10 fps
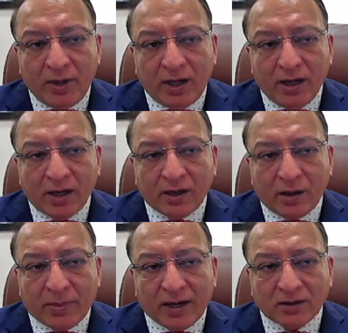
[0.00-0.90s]
billion
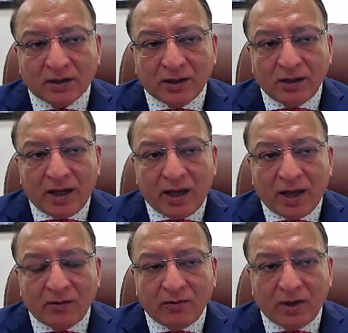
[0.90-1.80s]
capacity
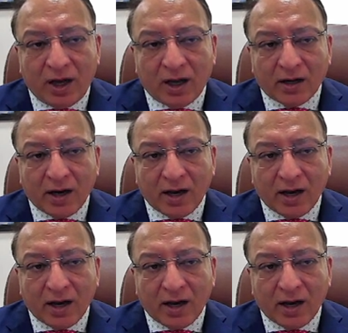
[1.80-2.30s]
and we are